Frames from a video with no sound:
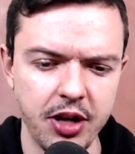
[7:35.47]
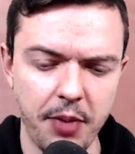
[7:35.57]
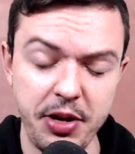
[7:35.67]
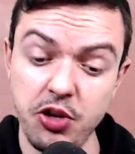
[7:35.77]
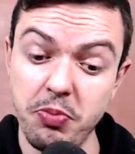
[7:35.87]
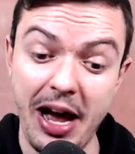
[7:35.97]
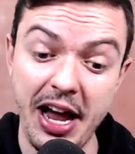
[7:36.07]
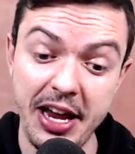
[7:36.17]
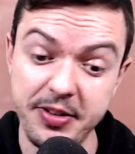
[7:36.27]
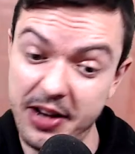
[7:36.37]
I mean, you
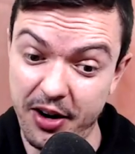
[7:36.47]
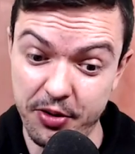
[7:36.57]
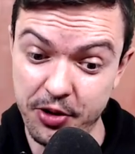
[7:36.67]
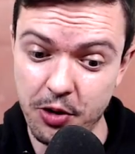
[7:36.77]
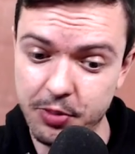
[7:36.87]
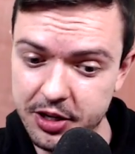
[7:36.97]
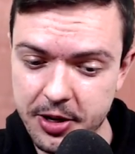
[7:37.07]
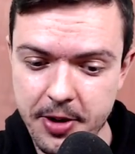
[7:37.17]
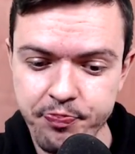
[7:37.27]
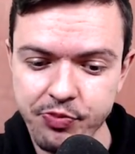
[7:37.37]
might, I don't know, but
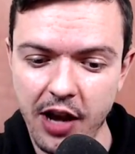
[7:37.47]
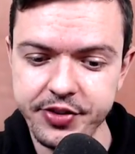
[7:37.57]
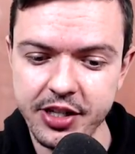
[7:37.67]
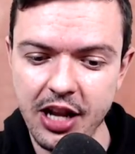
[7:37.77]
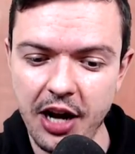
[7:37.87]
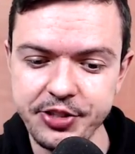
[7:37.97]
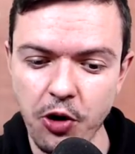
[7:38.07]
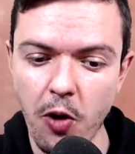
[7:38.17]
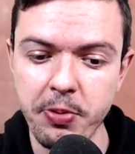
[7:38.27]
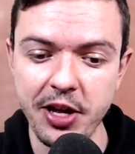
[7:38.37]
I've seen a lot of these
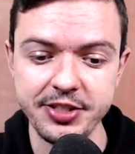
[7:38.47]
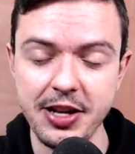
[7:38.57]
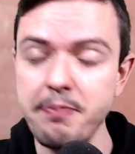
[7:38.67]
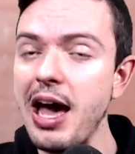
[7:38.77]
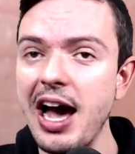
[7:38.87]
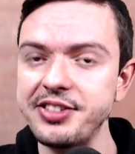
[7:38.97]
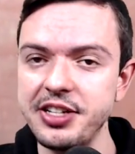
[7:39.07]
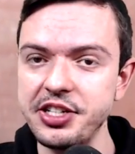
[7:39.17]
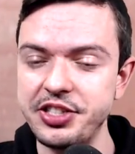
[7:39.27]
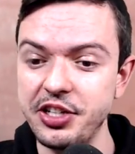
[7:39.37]
openings in the past that
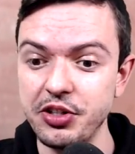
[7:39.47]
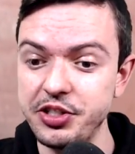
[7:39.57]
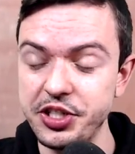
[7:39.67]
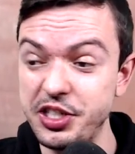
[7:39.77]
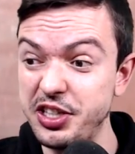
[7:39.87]
just you know just